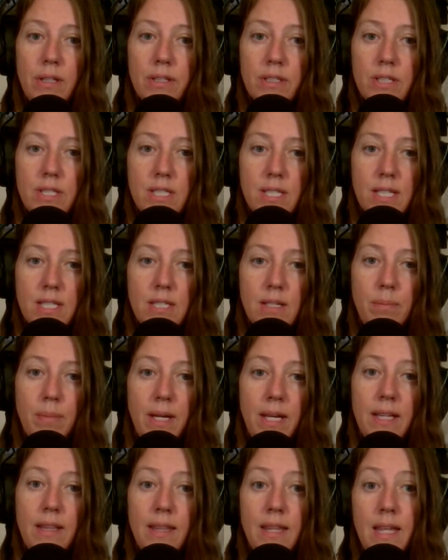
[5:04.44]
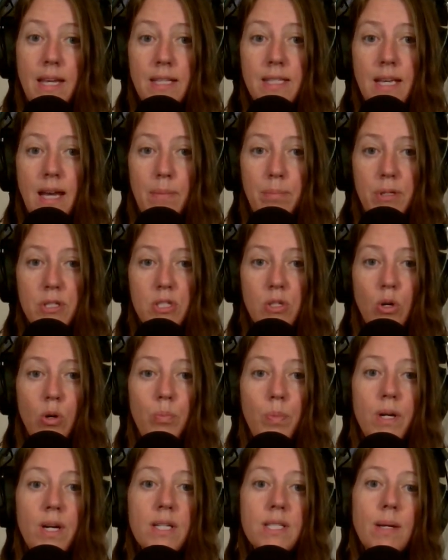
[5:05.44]
system in this episode
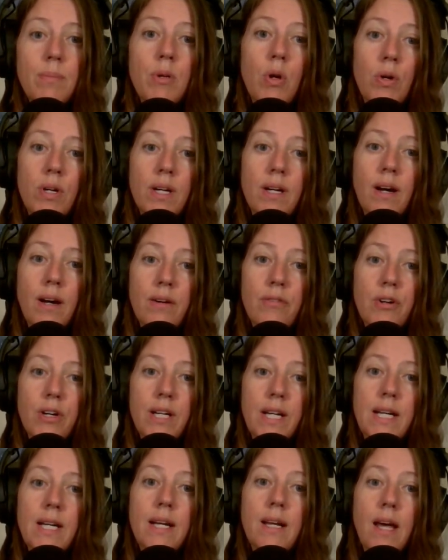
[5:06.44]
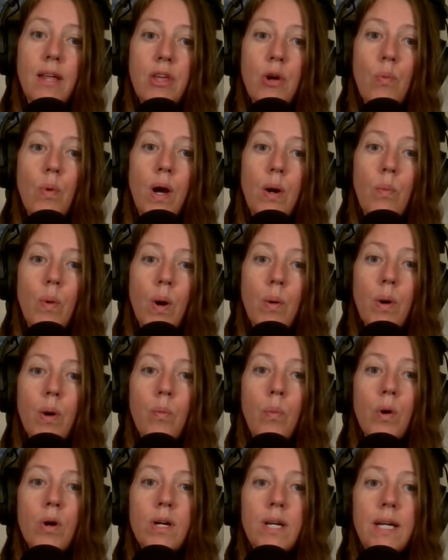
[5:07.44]
because I'm going to cover it in another one where we're
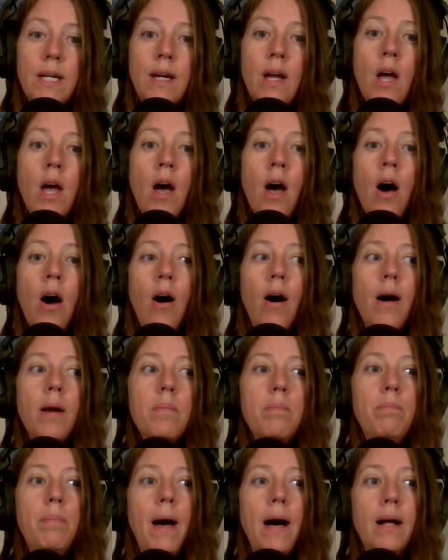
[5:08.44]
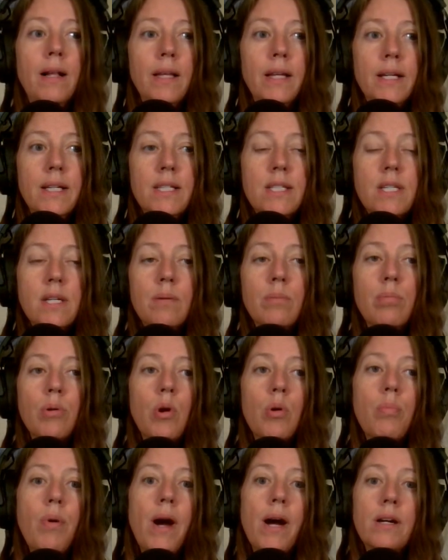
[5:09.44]
working on balance and
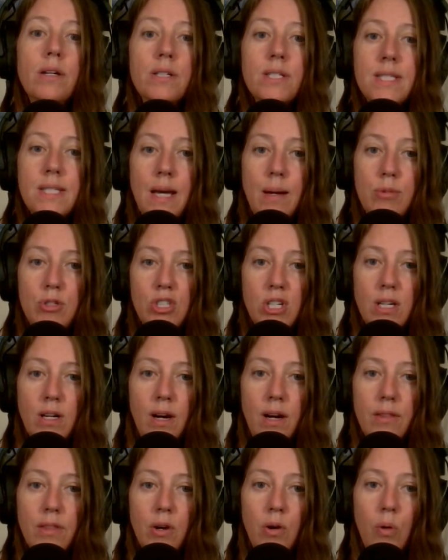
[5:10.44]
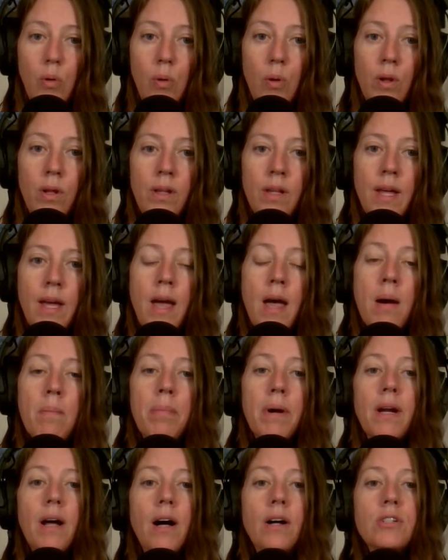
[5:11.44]
proprioception on the whole.
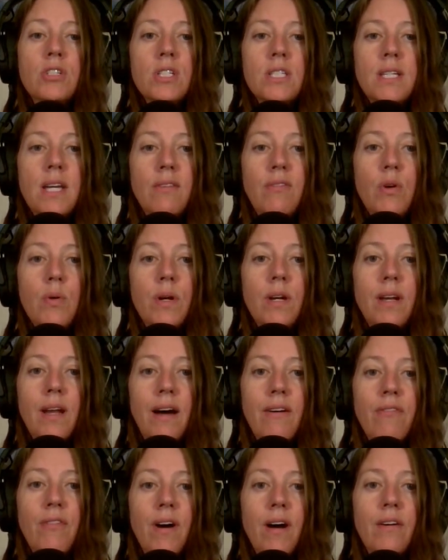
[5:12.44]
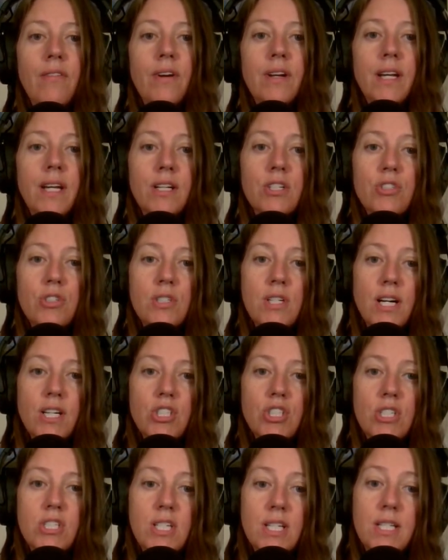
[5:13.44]
But I'll just give you enough of an
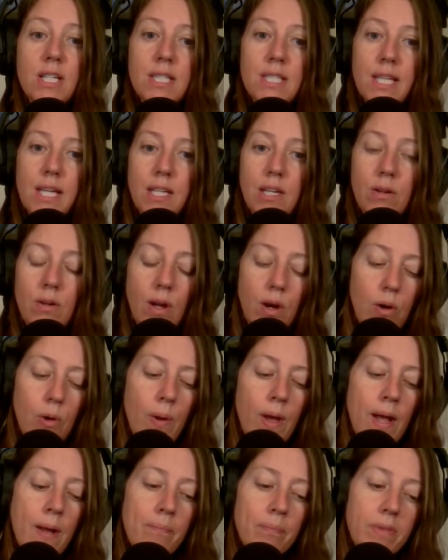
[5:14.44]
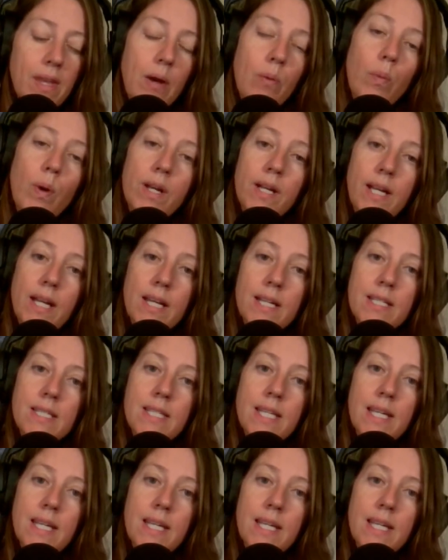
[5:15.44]
introduction to just let you know that what it is